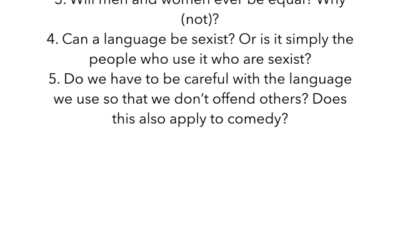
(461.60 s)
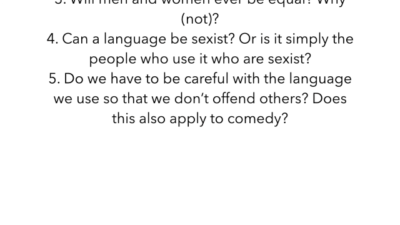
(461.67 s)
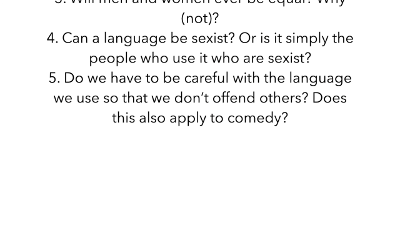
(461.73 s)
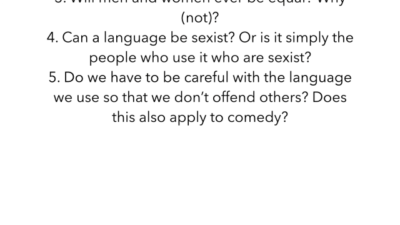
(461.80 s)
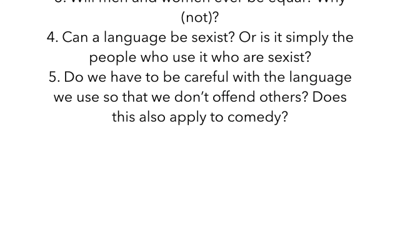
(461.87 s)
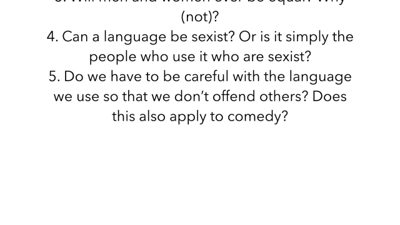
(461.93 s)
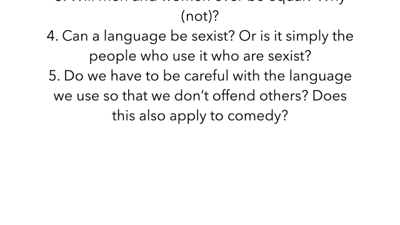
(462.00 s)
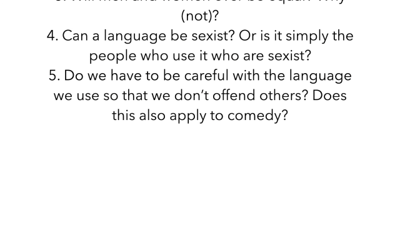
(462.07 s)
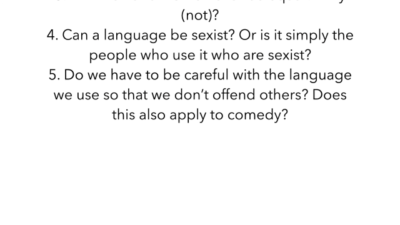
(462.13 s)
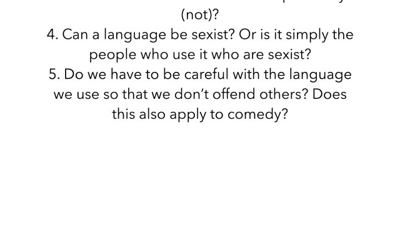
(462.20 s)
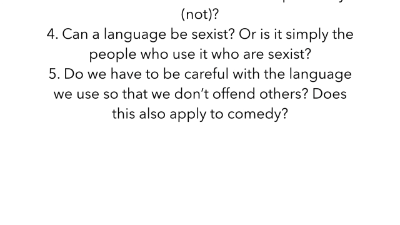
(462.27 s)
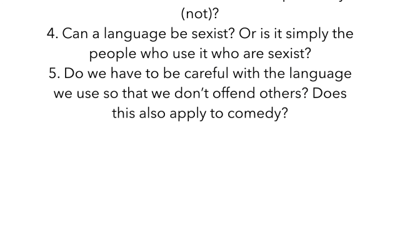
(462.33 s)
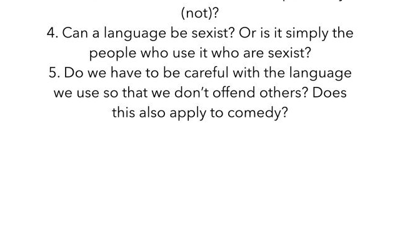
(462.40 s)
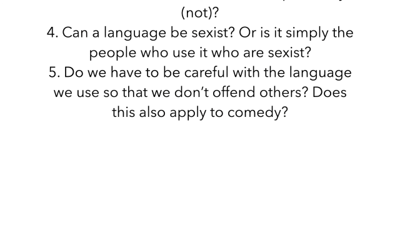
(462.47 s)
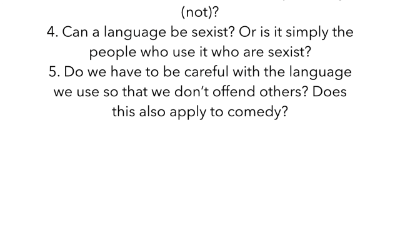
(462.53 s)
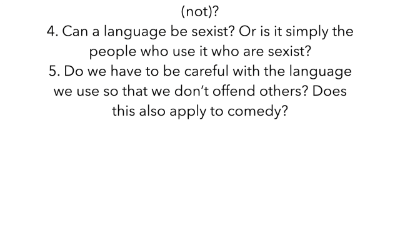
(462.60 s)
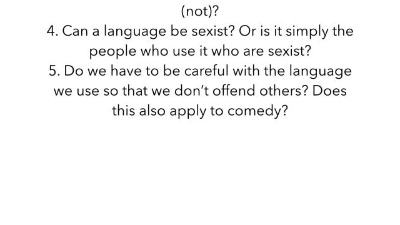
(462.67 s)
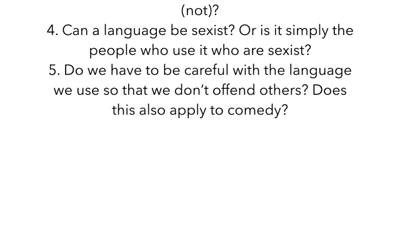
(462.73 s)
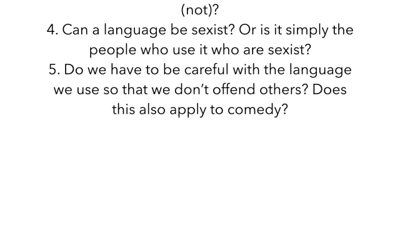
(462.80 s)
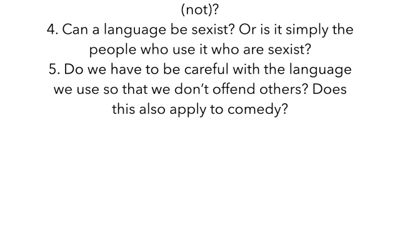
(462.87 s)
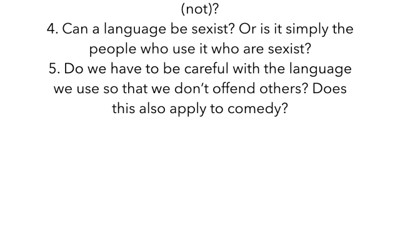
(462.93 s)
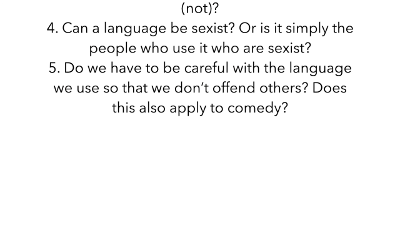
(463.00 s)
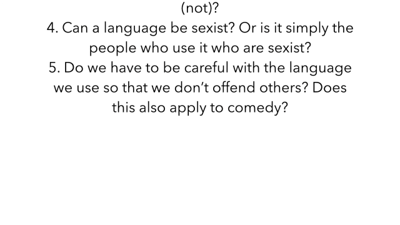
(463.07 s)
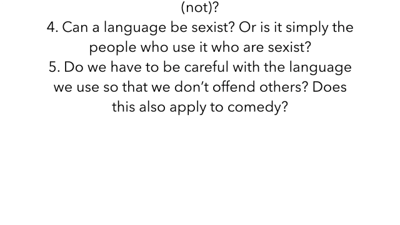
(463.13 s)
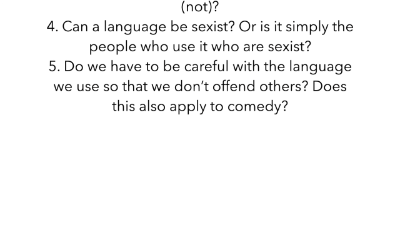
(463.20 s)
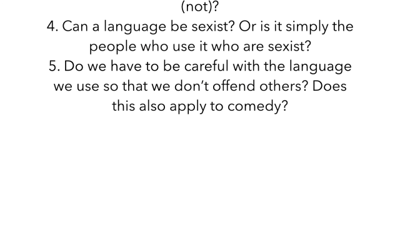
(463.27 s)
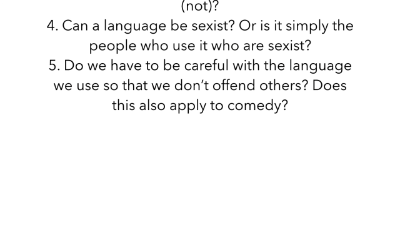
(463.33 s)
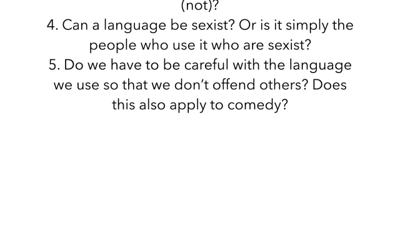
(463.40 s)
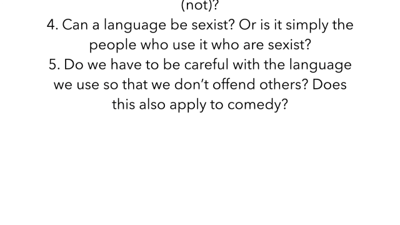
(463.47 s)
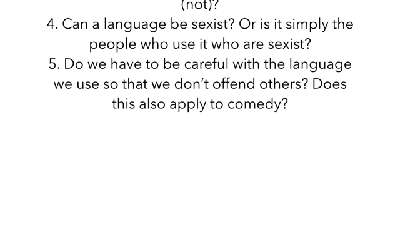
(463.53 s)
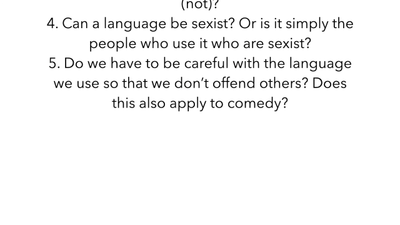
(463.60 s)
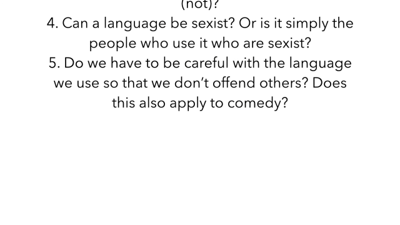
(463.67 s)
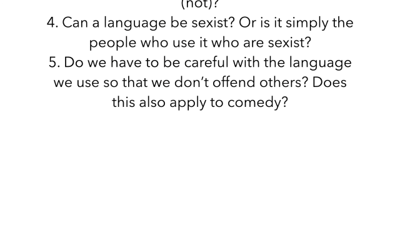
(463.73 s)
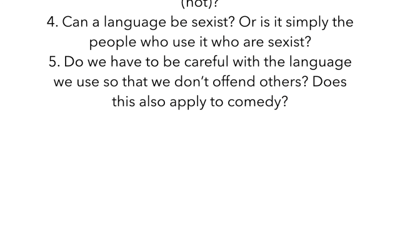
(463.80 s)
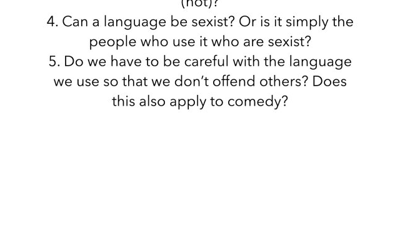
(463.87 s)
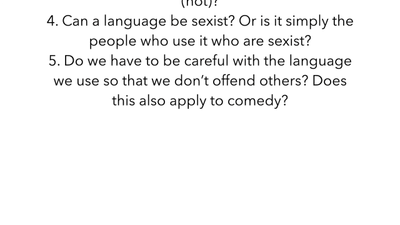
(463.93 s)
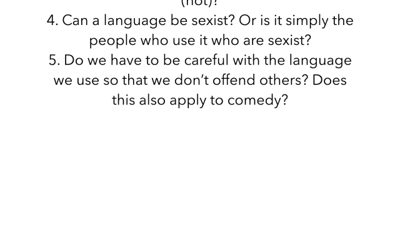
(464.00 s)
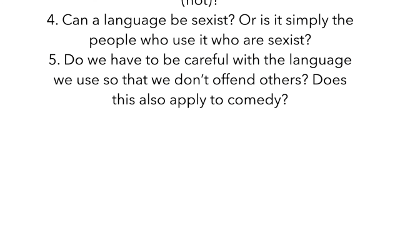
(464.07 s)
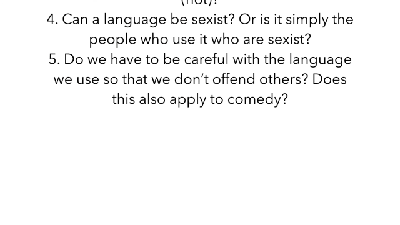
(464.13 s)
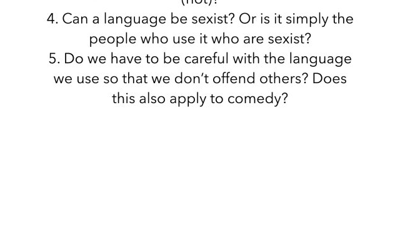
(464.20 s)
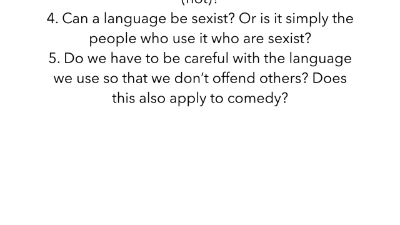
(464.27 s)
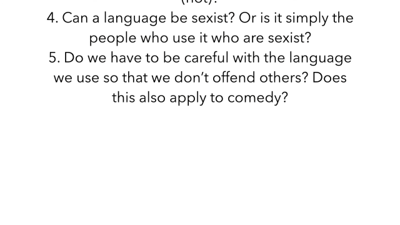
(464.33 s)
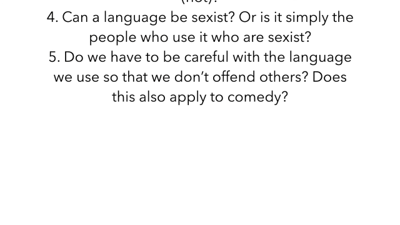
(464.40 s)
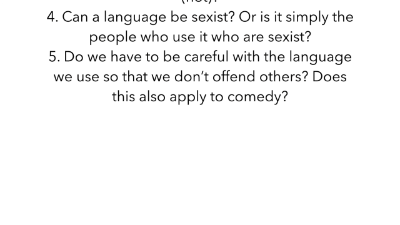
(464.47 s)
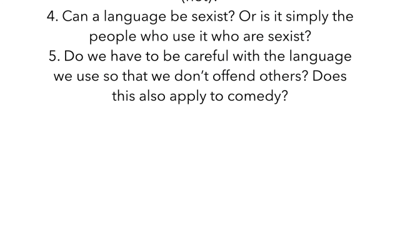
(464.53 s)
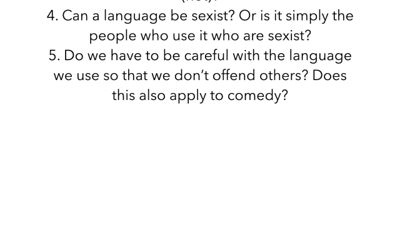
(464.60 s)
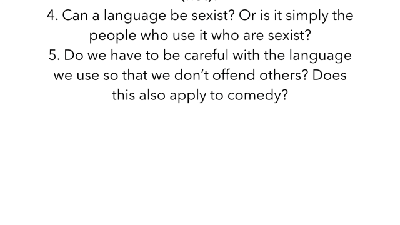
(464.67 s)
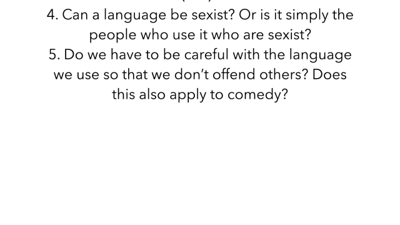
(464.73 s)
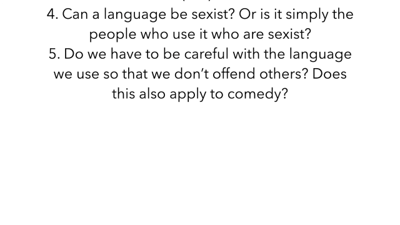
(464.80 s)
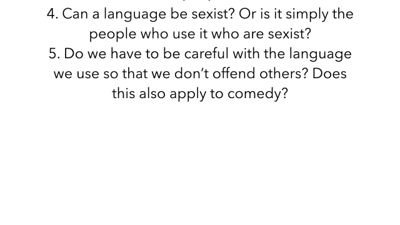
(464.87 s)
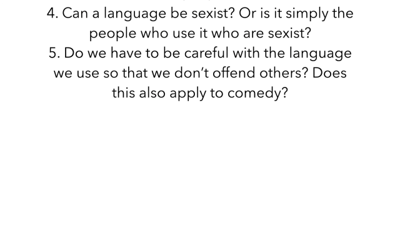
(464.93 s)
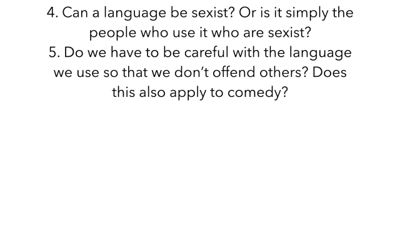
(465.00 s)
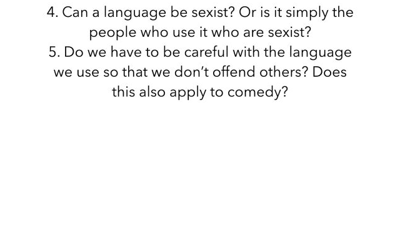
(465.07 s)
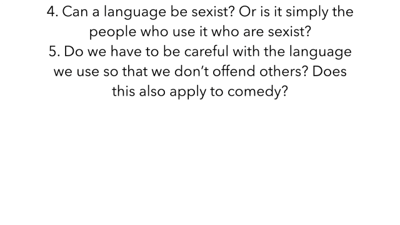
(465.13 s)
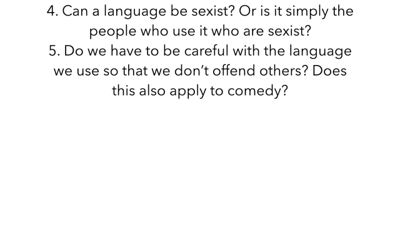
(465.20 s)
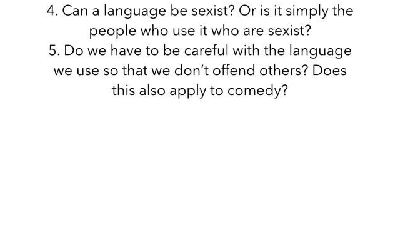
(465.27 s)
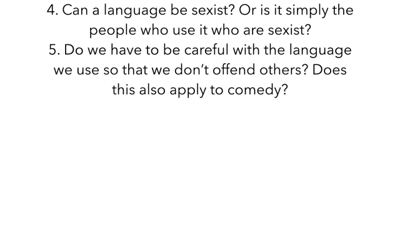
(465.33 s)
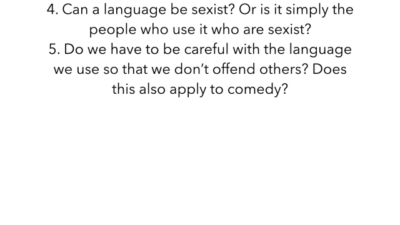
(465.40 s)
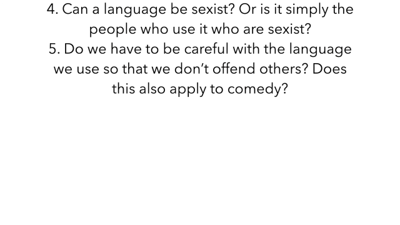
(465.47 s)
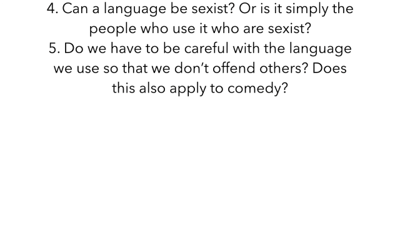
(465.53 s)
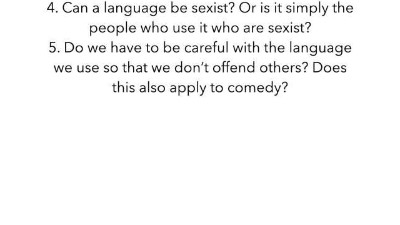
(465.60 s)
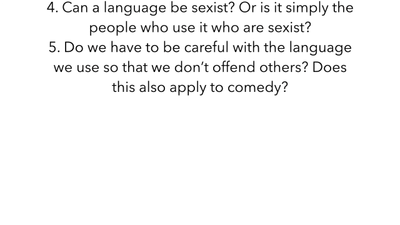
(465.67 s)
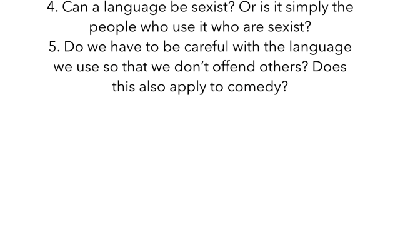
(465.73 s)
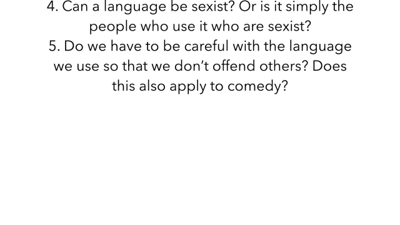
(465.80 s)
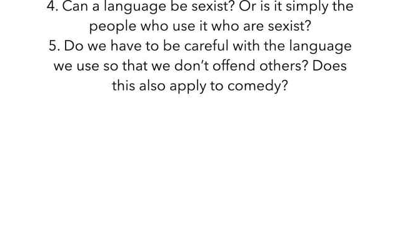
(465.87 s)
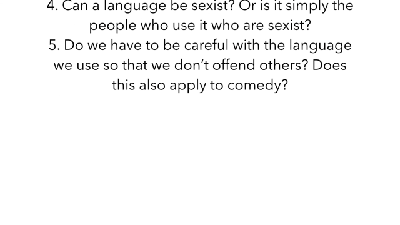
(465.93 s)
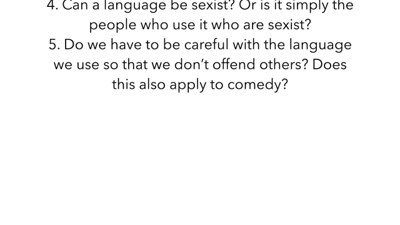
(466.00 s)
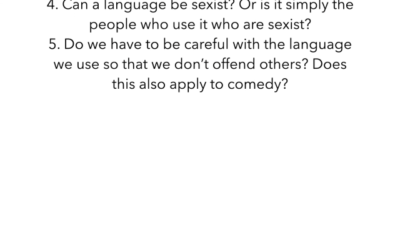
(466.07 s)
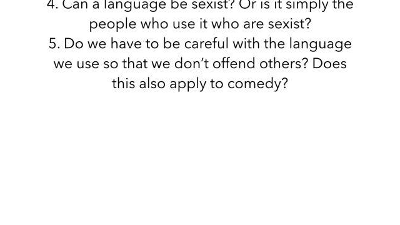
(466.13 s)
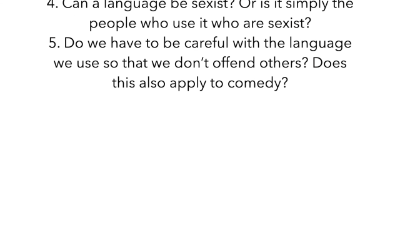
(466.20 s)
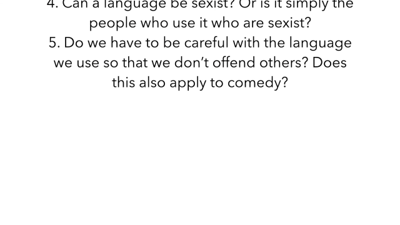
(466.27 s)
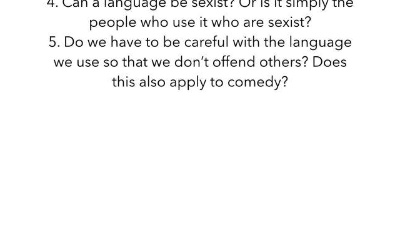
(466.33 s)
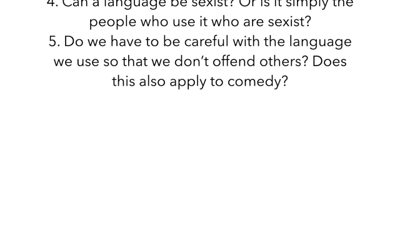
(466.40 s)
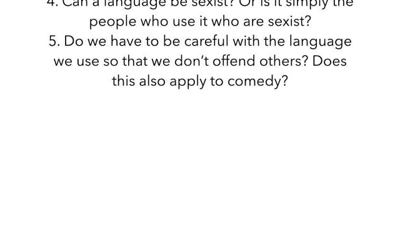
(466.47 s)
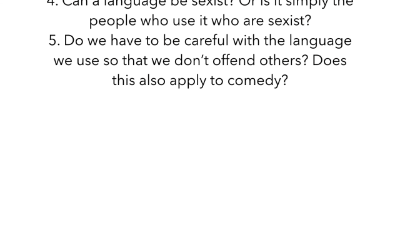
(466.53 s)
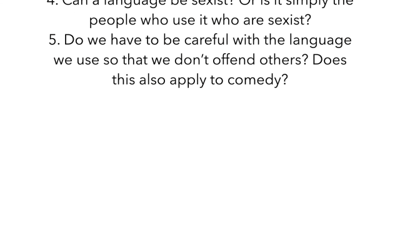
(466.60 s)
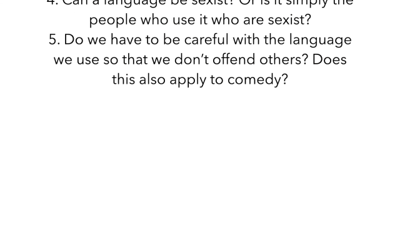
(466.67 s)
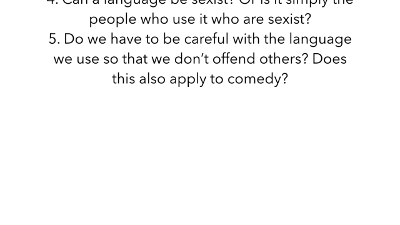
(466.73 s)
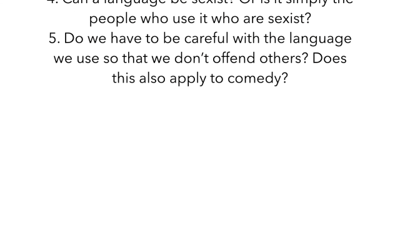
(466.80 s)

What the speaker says: No face is visible, so there are no lips to read.